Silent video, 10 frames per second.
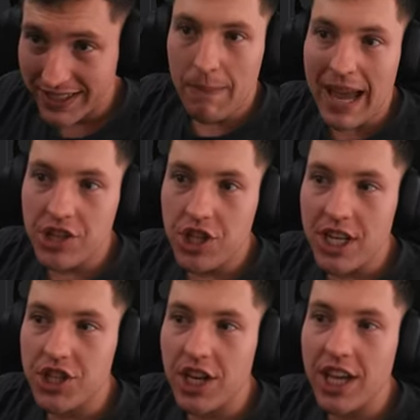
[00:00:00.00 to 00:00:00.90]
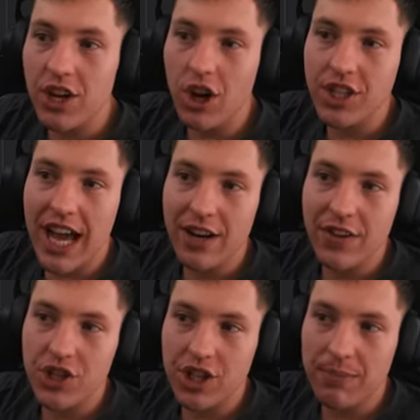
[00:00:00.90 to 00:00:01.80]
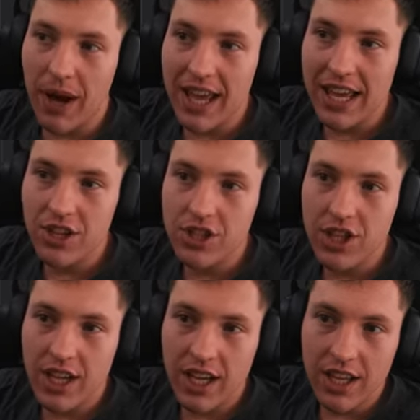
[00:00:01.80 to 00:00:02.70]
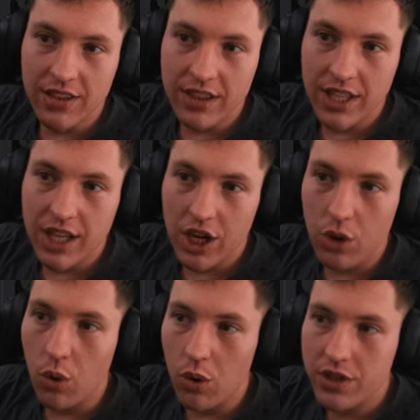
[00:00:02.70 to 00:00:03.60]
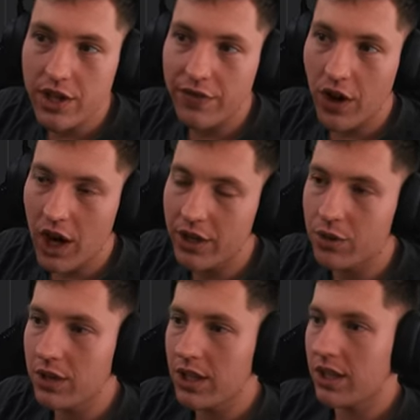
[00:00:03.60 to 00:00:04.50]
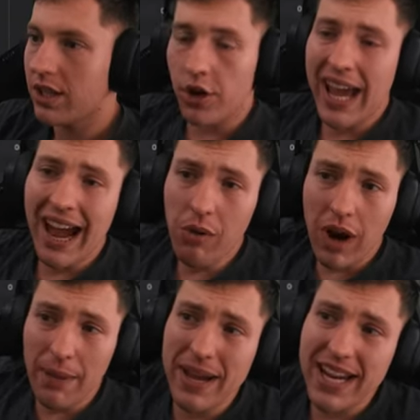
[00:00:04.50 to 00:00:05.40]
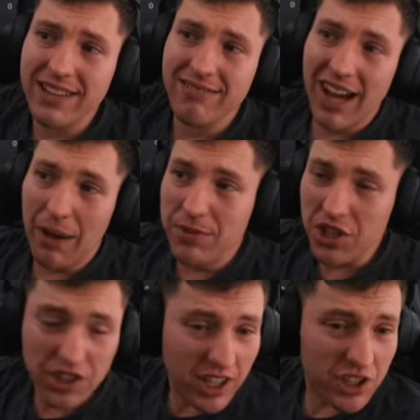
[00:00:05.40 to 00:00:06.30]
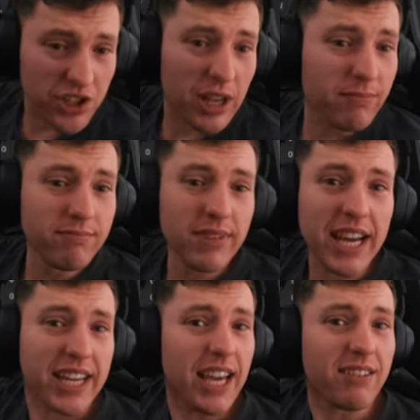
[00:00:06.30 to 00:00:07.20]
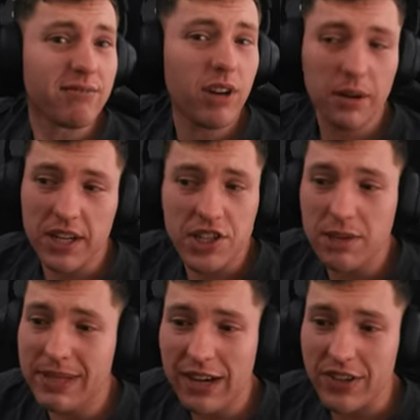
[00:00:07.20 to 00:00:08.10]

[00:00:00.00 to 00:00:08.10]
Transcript: Man City did get knocked out eventually by Inter in the quarter-final. So now, I mean, I'm just going to sim again. I'm going to sim